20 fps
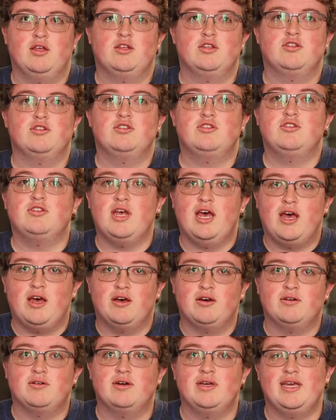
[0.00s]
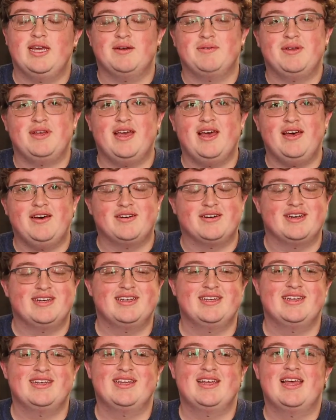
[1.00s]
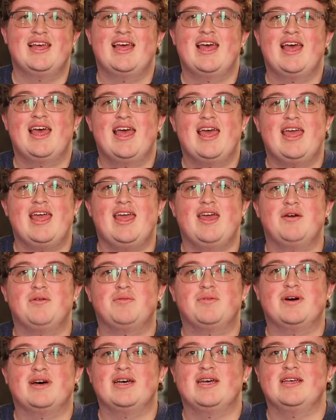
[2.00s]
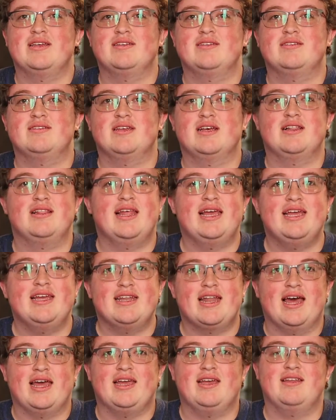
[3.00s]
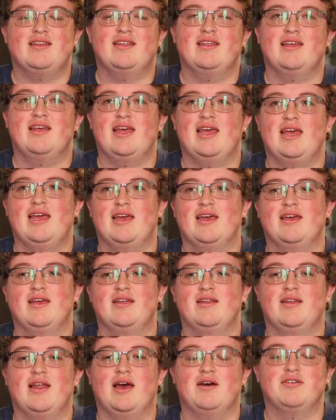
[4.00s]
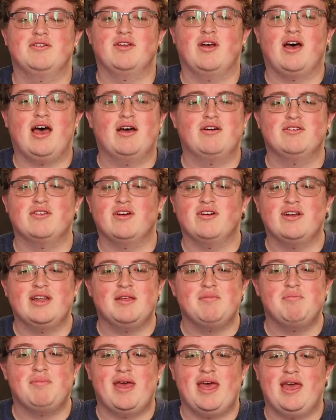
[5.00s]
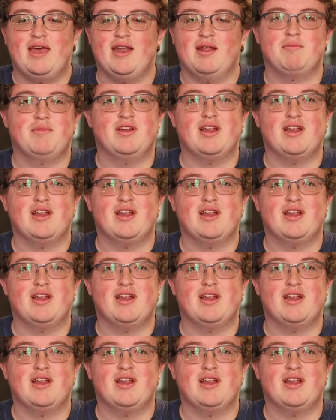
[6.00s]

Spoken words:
So here we go. It was a late night, and I was already in bed.